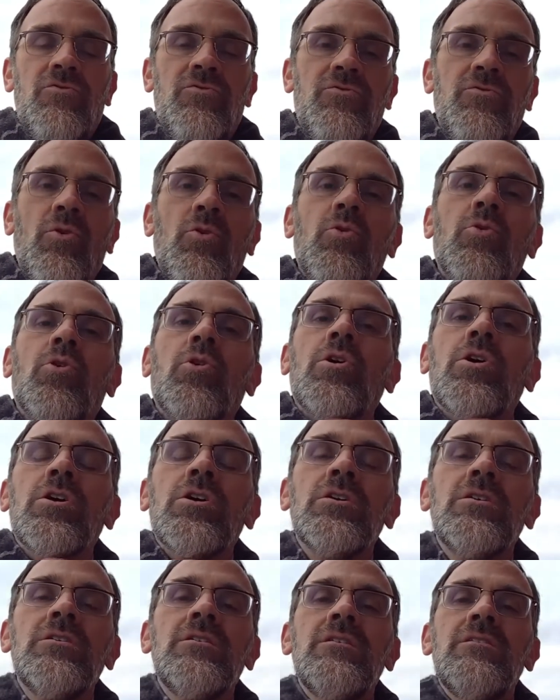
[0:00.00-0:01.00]
for
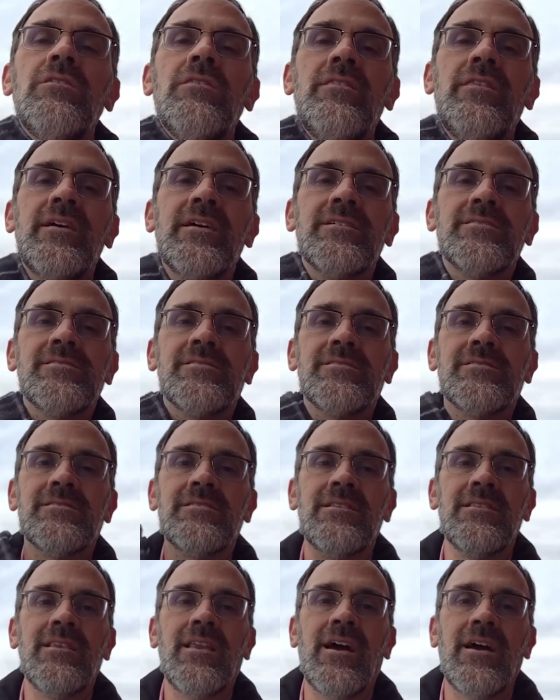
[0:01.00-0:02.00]
this
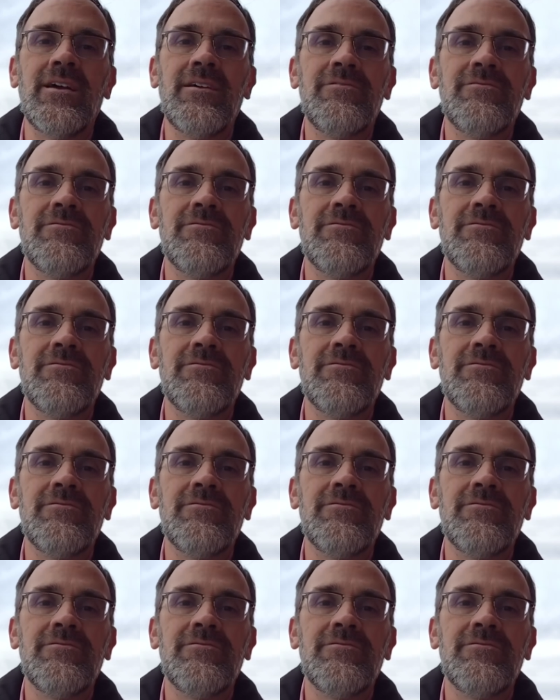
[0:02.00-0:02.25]
life,